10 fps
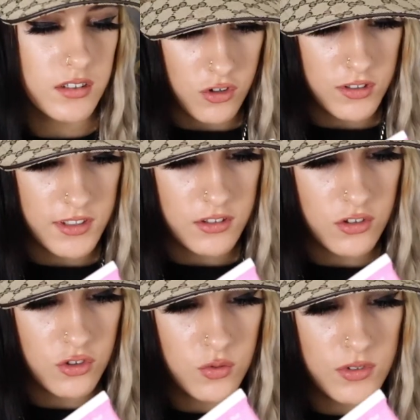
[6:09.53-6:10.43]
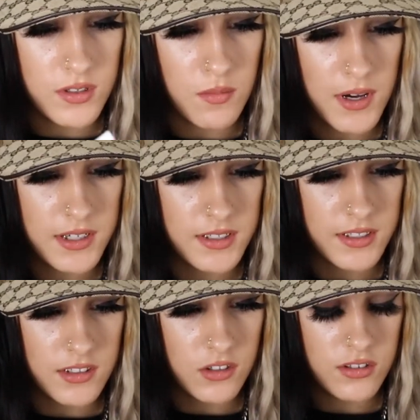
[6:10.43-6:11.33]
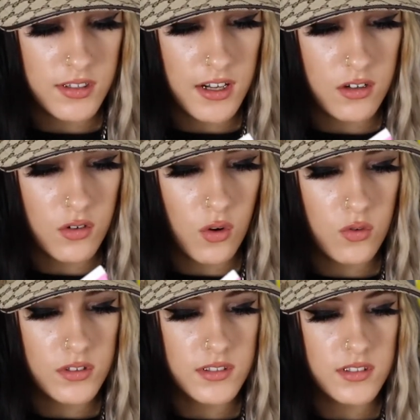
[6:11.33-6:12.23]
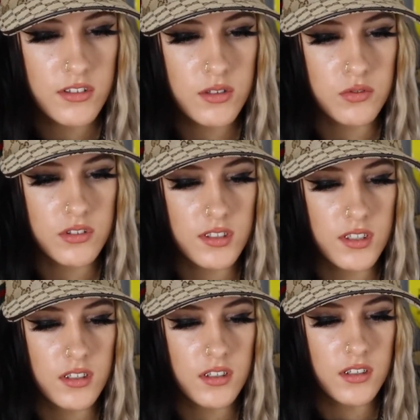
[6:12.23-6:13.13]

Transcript: God, this glue is a madness. It looks like golden syrup or something.